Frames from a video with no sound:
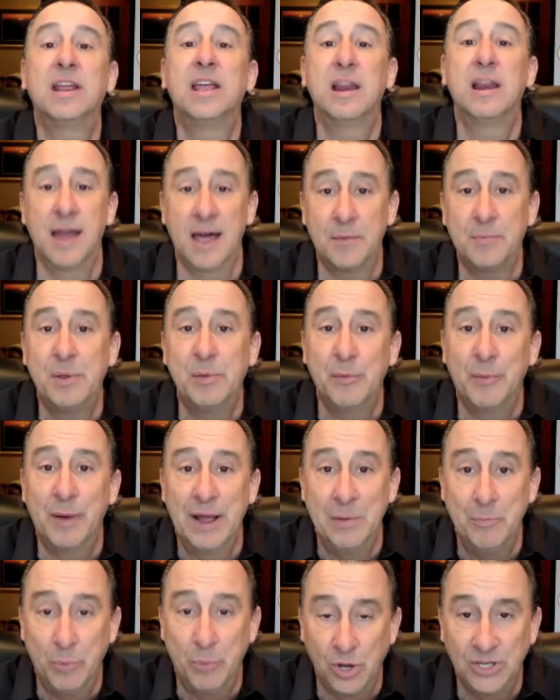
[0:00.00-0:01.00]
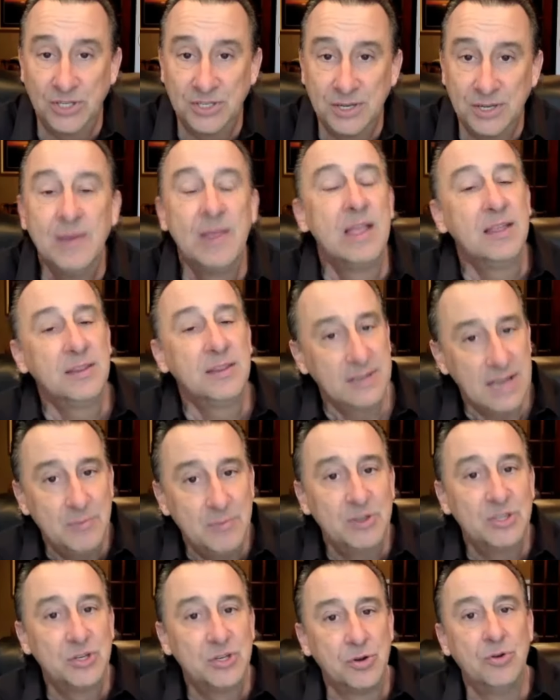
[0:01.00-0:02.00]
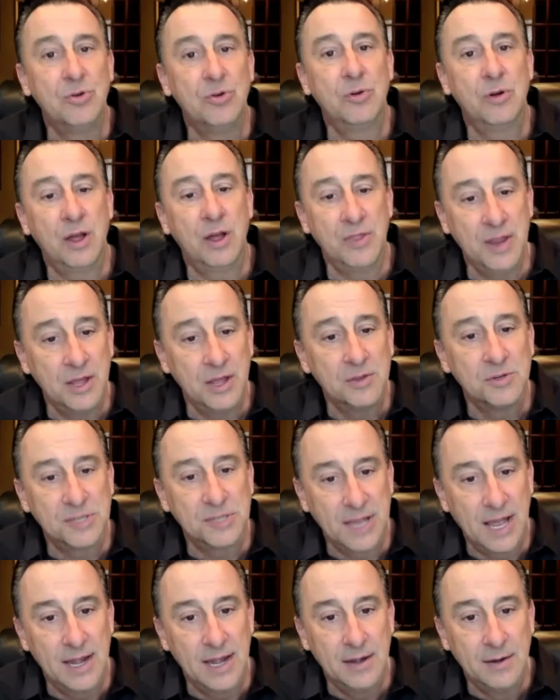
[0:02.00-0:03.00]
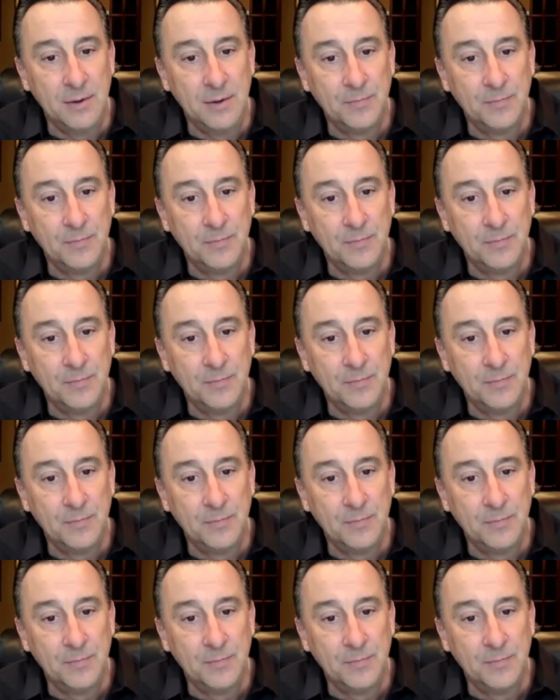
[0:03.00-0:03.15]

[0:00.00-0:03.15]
get a lot of people buying puts. Same is true on the other side.